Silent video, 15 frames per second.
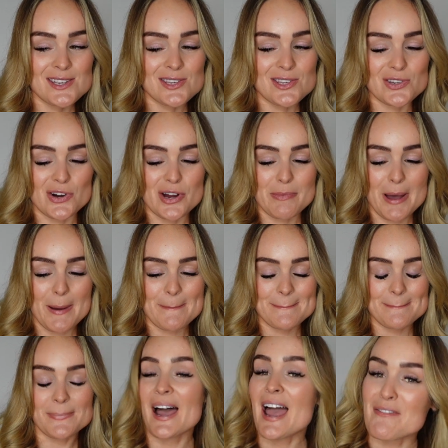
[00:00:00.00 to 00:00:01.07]
Sorry mum,
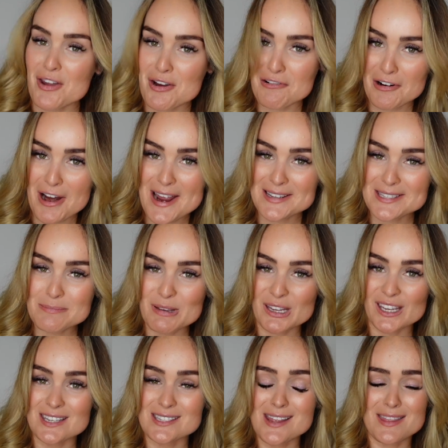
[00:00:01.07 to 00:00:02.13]
but I have no regrets
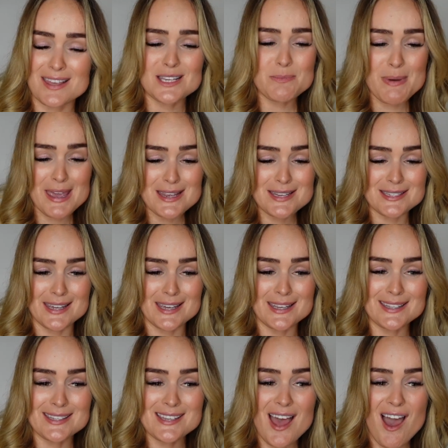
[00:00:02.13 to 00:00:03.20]
because these
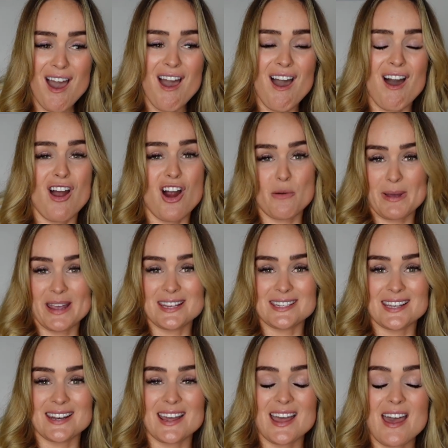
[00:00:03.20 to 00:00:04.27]
pieces are
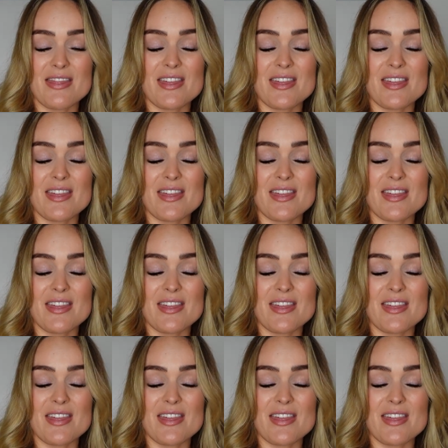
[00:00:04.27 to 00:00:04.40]
amazing.